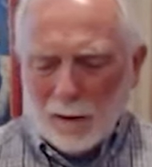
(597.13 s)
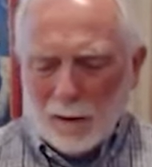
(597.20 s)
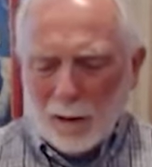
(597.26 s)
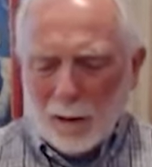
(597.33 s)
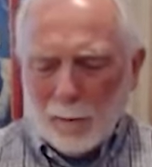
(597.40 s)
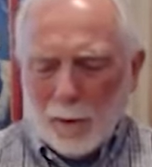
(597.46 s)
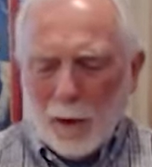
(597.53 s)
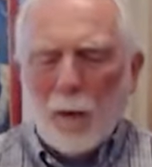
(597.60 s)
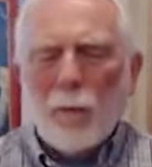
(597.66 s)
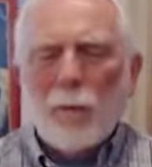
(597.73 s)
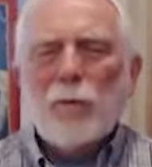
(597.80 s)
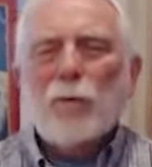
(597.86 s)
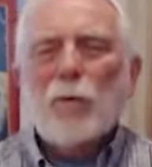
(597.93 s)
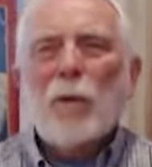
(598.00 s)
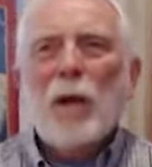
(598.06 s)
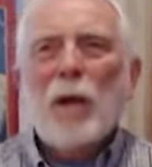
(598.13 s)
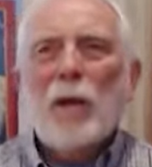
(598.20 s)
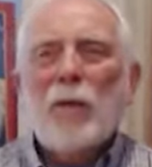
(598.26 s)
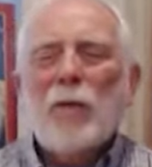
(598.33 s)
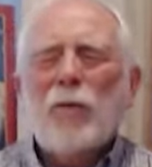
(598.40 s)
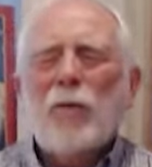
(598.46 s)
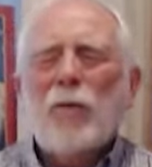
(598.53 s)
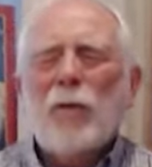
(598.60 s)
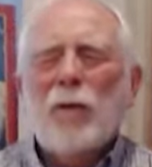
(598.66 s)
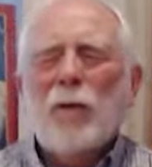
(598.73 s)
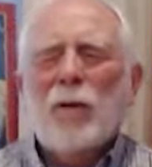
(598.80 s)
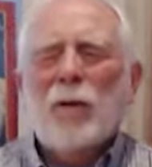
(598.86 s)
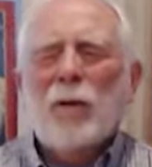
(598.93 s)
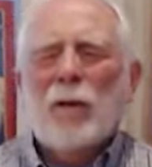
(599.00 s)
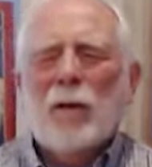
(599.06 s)
I'm always raised
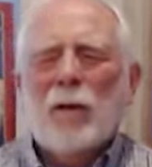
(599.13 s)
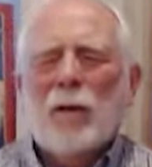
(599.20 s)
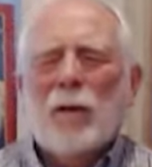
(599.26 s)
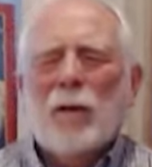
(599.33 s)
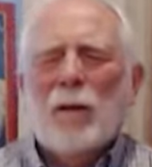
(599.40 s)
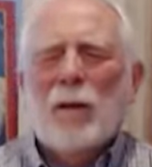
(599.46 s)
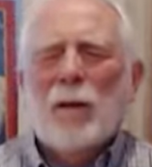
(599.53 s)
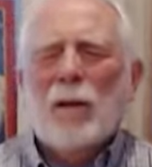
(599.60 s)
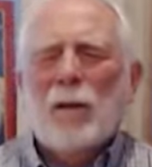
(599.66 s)
a